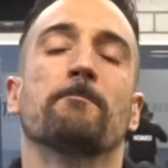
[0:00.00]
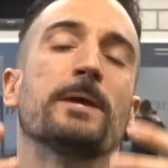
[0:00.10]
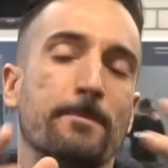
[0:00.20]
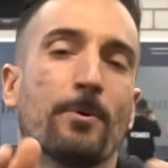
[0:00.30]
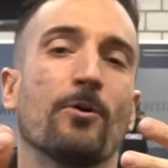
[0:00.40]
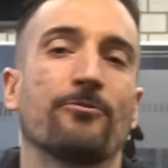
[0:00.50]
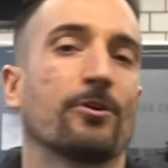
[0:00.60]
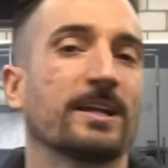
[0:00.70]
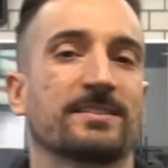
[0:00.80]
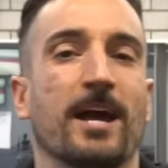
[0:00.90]
People,
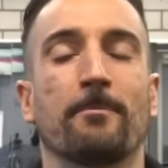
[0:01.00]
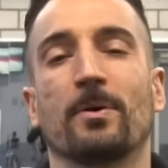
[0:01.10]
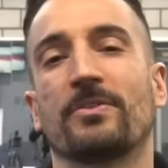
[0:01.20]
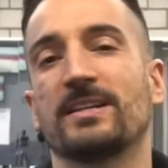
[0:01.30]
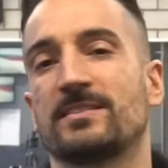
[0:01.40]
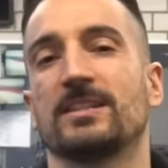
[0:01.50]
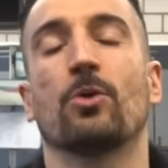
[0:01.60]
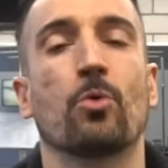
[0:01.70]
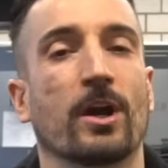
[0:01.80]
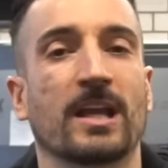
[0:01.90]
for example, they see a
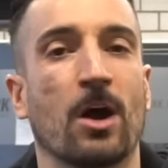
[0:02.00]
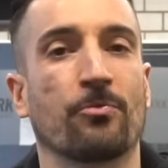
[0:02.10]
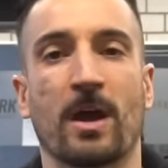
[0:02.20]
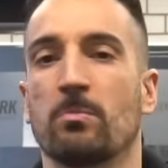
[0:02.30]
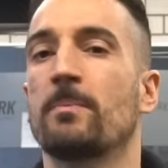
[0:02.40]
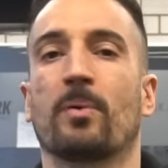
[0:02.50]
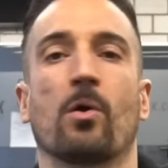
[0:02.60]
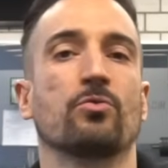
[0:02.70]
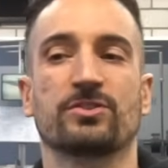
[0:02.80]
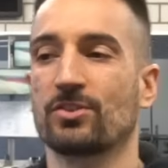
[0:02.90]
workout that we
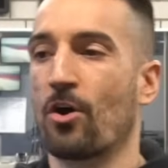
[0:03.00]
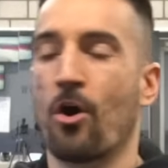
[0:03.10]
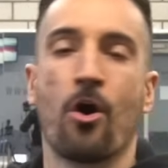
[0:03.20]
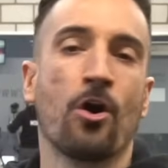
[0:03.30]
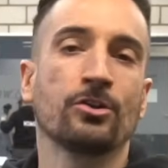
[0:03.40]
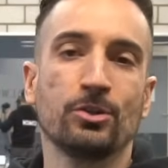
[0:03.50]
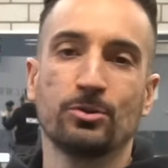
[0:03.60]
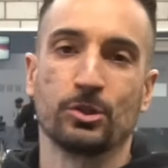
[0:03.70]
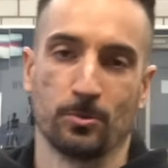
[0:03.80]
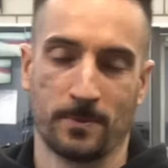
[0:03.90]
post on
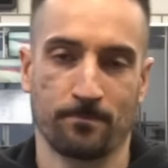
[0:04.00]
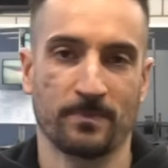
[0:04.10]
YouTube.